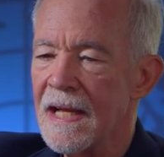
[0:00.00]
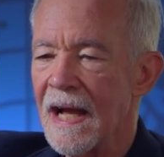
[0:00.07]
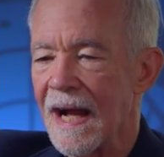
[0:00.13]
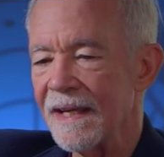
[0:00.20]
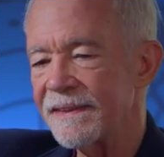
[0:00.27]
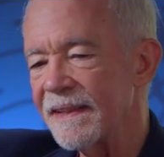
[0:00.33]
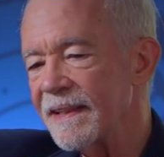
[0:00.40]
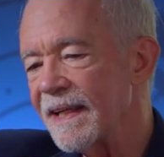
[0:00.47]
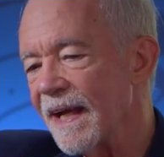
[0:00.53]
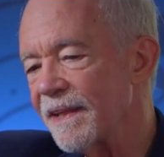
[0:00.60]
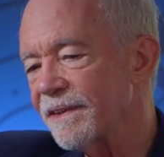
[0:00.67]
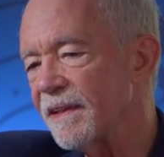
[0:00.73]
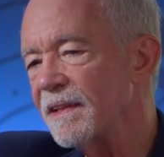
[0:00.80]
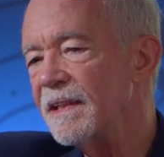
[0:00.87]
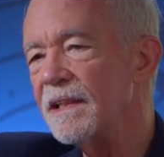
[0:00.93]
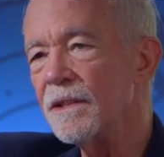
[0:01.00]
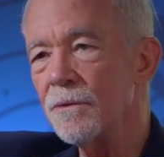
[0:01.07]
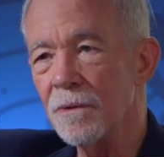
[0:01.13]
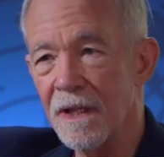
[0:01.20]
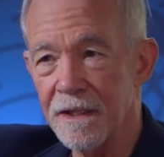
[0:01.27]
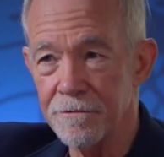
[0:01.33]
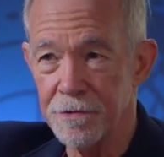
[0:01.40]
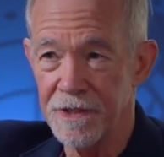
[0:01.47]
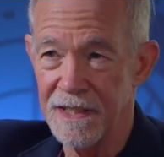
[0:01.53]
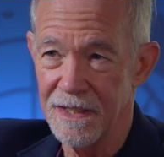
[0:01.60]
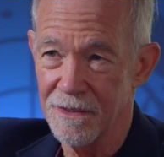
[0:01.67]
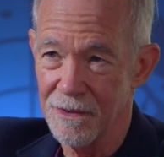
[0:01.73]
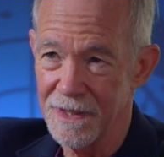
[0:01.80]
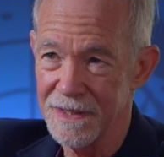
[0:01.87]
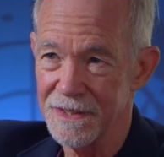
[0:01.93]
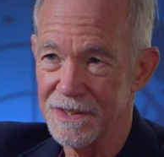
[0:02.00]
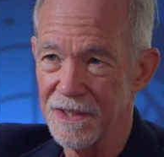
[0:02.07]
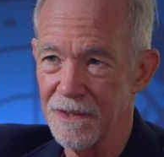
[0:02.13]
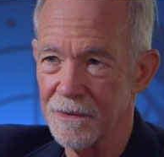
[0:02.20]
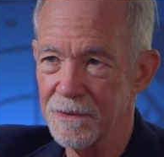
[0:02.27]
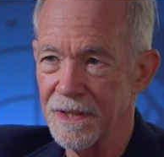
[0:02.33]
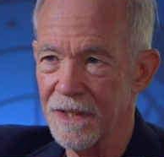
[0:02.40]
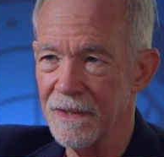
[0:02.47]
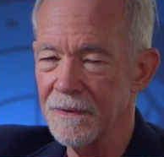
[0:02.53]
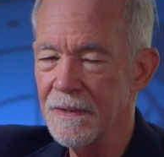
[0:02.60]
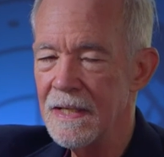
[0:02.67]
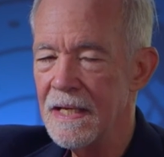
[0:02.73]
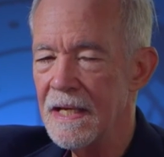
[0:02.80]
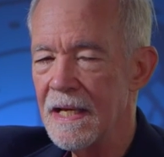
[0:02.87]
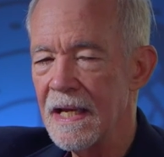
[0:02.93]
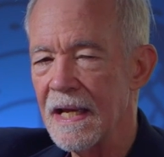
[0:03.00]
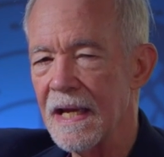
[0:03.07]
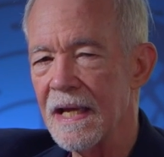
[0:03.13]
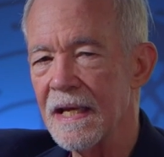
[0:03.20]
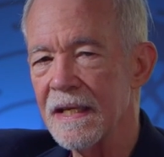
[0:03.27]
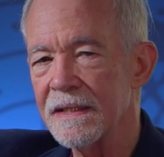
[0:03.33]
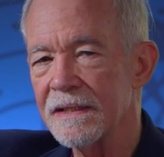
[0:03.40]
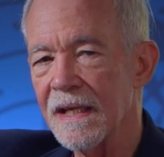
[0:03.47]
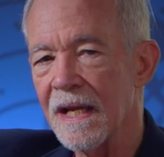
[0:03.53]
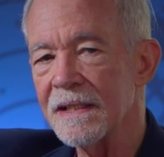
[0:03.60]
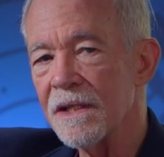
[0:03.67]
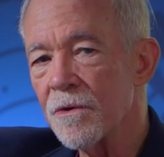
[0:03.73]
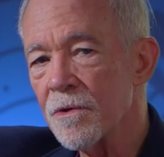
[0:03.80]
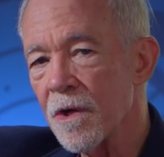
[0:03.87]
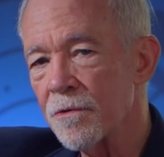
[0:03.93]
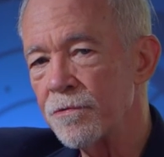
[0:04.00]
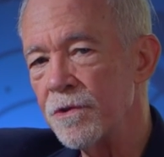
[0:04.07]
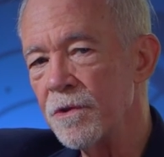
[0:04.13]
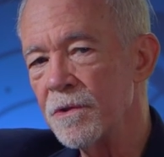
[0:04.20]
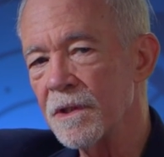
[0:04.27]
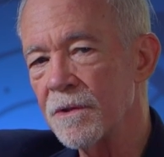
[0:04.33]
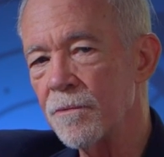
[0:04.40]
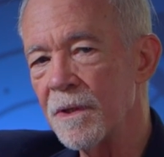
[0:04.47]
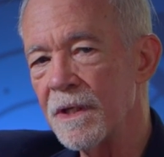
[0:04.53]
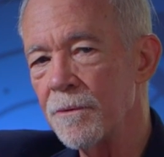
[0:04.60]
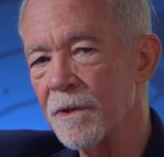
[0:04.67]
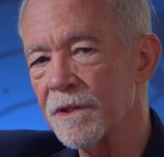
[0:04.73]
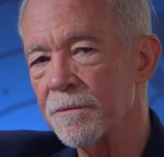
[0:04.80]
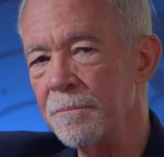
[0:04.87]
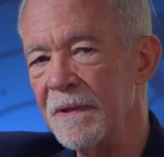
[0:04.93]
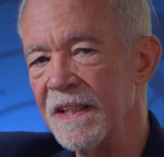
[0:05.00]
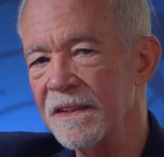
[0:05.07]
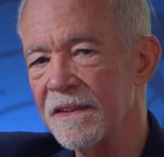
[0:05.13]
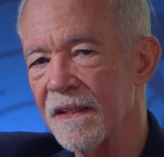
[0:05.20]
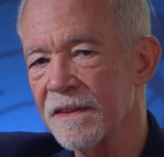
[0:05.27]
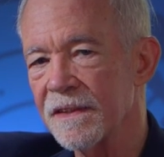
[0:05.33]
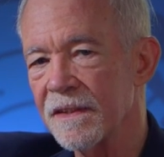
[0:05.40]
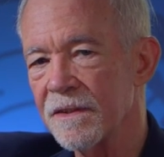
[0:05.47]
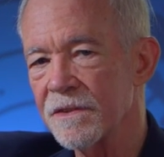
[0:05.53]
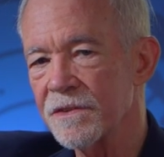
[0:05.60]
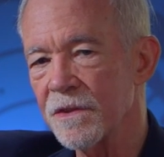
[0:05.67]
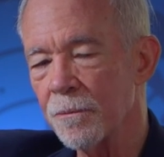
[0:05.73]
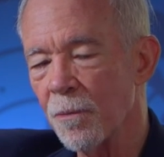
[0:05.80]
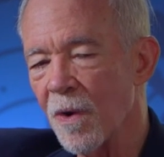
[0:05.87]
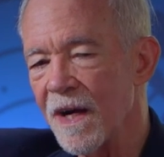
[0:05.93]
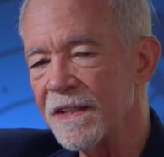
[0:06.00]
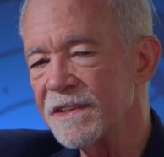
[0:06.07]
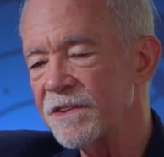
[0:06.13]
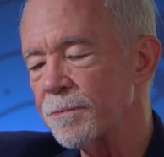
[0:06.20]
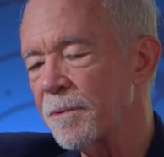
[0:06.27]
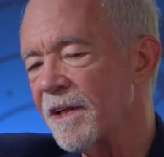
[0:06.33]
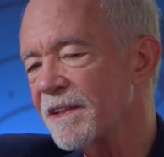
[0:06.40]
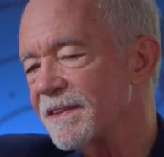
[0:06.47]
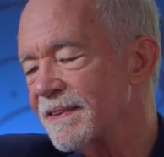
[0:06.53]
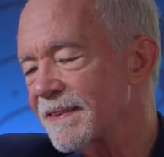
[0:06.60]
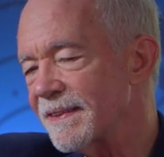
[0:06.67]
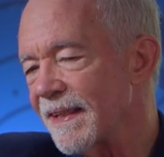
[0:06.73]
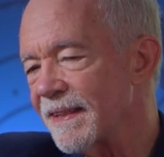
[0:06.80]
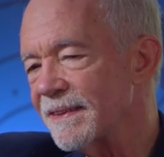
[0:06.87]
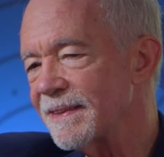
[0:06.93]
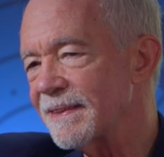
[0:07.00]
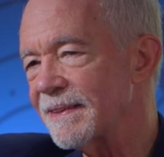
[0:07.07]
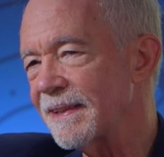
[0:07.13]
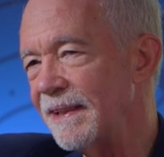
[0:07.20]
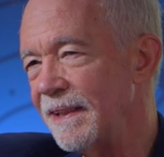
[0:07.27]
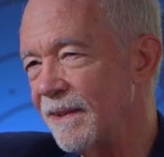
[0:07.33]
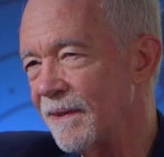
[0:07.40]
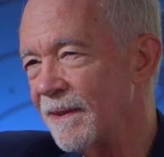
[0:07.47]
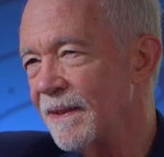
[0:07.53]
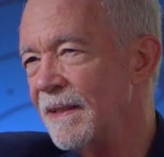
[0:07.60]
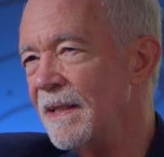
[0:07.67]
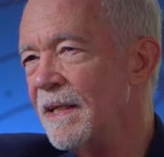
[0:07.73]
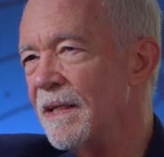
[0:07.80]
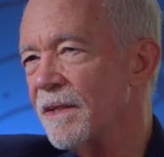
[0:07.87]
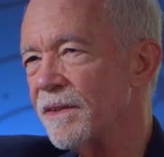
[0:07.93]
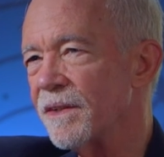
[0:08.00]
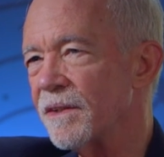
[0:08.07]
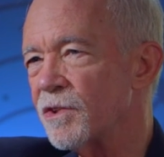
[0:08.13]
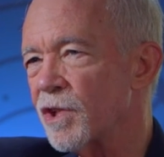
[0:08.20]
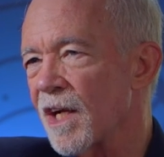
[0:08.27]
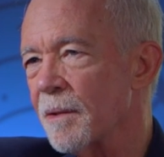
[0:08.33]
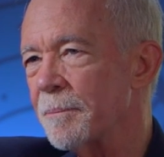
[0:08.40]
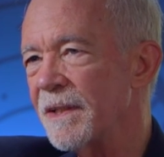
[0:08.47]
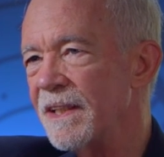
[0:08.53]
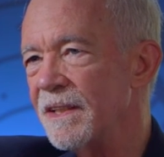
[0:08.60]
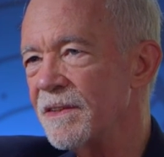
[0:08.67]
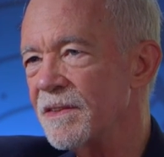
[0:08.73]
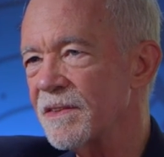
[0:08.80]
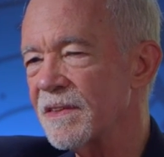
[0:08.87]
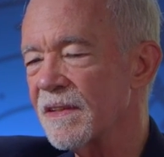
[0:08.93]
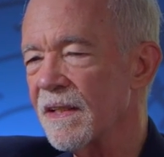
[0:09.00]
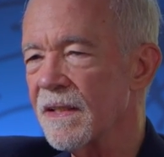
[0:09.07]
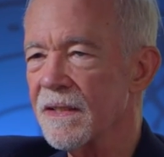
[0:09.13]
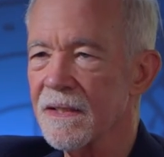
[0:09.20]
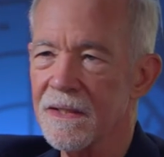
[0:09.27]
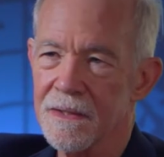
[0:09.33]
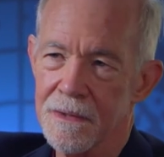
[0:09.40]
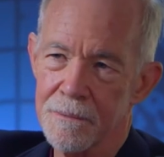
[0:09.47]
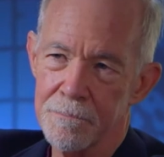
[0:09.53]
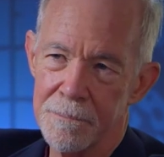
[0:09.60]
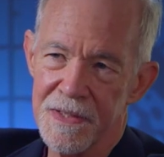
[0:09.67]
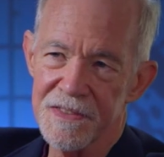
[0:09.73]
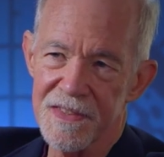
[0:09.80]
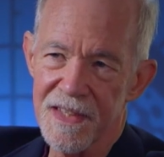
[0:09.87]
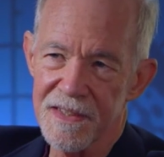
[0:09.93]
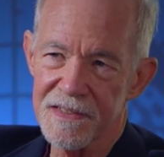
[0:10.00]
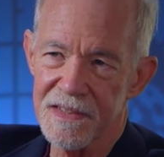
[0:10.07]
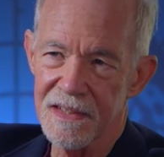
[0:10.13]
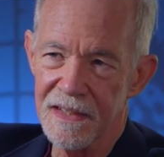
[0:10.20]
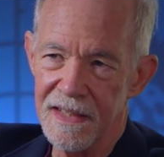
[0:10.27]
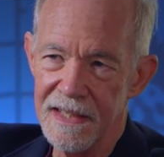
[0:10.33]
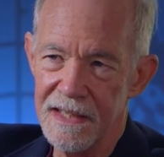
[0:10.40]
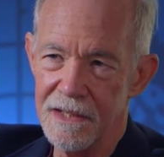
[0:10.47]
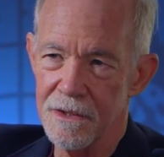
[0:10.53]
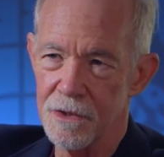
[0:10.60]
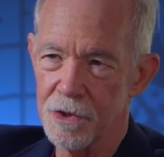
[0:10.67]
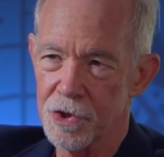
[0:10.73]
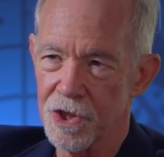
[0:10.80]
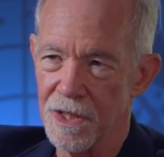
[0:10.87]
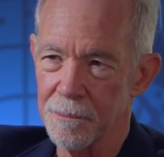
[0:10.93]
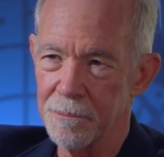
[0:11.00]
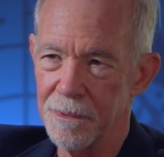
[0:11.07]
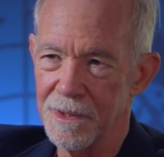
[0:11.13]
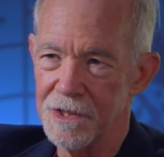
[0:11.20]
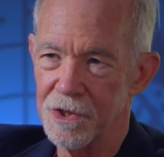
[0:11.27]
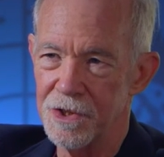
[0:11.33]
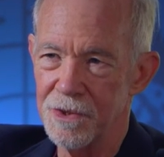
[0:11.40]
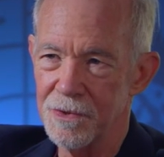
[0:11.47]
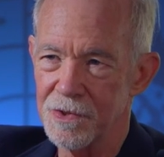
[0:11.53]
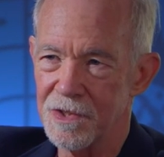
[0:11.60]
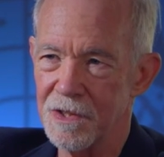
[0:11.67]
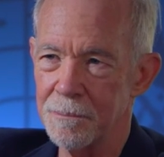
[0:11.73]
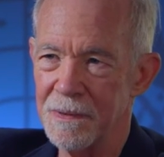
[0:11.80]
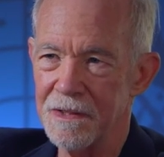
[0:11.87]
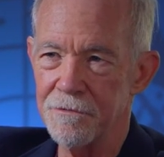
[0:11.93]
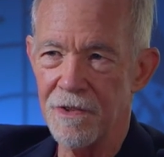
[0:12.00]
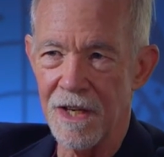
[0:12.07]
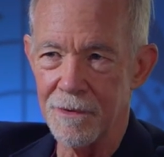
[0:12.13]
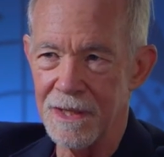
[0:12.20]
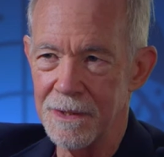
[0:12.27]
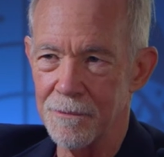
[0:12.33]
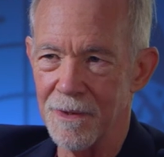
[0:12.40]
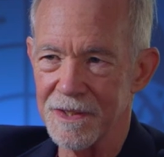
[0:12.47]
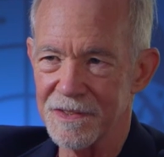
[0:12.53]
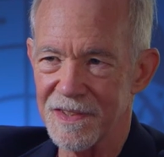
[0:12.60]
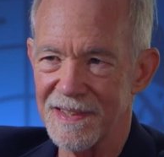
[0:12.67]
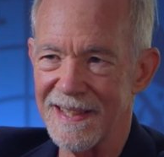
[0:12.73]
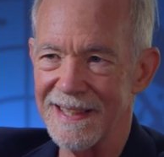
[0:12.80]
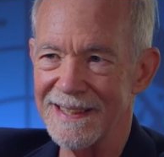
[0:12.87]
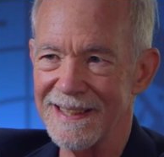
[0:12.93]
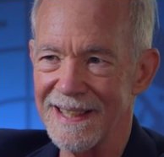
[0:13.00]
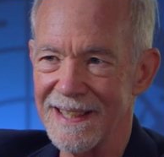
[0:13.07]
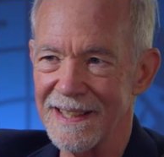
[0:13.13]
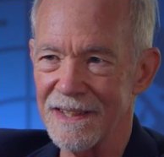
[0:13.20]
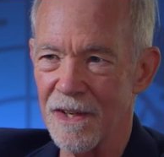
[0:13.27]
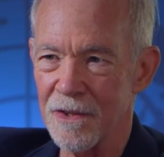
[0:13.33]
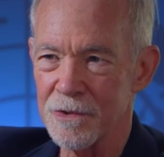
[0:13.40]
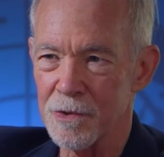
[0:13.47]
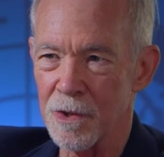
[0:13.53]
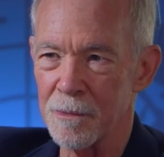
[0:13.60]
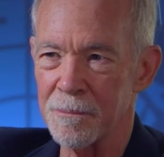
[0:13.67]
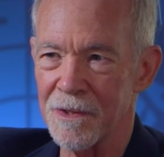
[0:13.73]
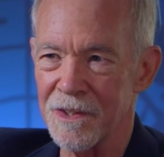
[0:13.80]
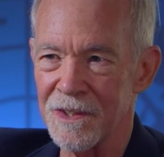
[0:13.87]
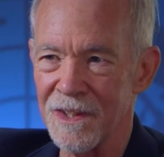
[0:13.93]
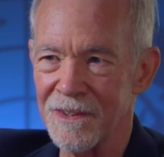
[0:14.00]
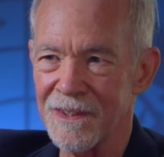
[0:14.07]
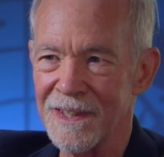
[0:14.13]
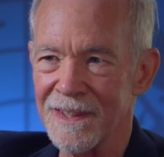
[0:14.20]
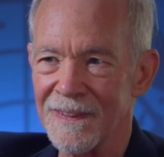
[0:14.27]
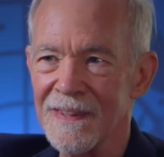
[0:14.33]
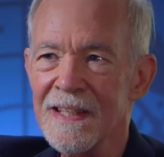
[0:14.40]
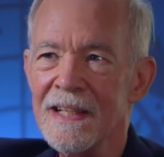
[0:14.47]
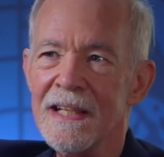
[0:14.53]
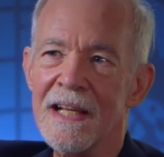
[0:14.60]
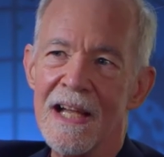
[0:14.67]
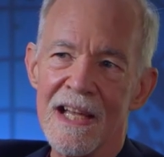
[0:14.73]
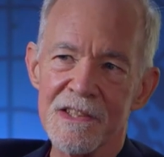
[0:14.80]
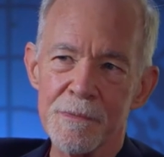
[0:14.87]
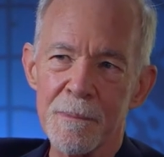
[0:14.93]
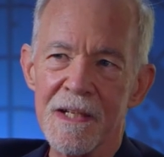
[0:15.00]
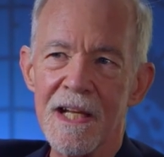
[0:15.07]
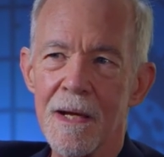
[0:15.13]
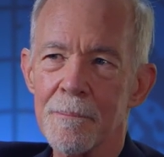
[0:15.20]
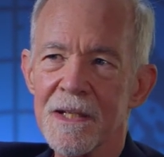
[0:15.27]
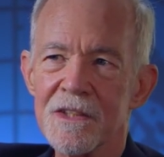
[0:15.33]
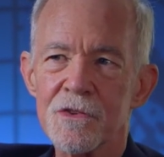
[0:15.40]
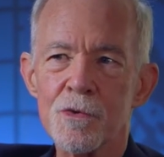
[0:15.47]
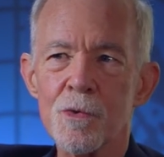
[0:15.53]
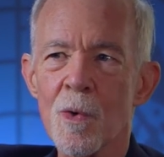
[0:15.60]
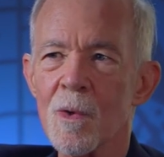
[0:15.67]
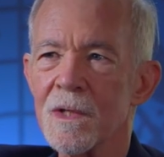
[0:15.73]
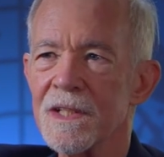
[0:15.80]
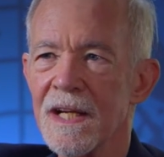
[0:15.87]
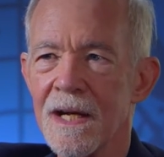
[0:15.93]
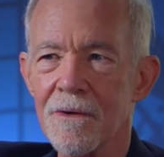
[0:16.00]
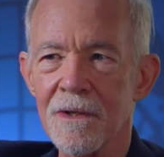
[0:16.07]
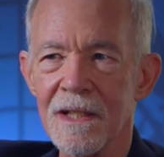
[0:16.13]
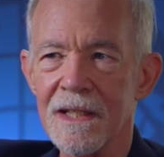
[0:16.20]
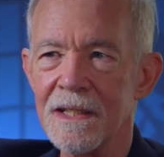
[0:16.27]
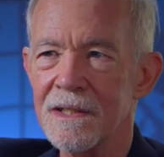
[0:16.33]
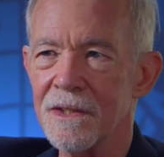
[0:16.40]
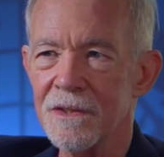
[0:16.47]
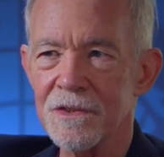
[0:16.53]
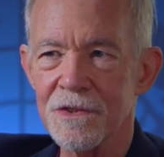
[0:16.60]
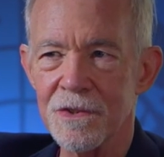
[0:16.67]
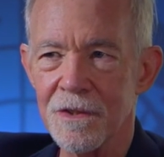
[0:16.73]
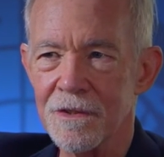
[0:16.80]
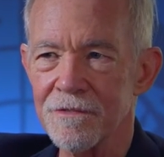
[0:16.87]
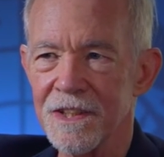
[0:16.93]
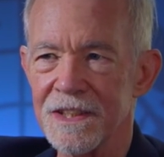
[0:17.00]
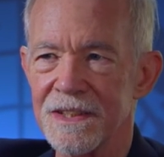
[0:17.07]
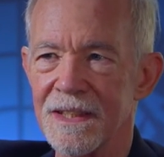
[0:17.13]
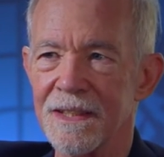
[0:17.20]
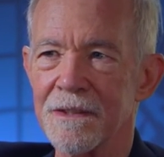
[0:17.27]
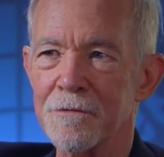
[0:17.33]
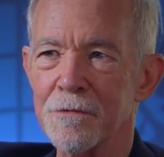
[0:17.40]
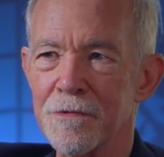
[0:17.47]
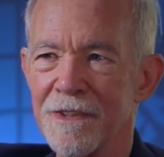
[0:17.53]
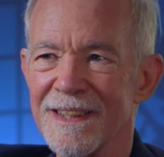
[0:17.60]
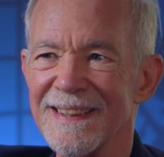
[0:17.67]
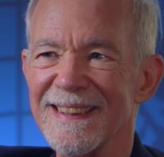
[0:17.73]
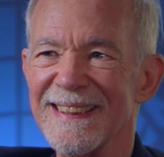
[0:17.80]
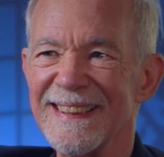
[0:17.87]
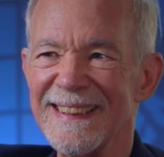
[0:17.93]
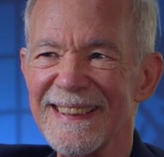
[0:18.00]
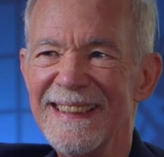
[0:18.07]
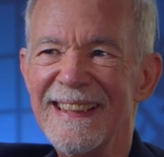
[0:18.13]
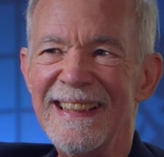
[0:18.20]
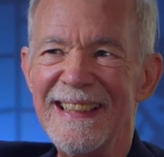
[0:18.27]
I think, Anthony, you live here in Tokyo, and I don't know if you'd agree with me that there is a widespread sense here that Japanese uh, business leadership, which used to be very risk-taking and entrepreneurial, has become extraordinarily conservative uh,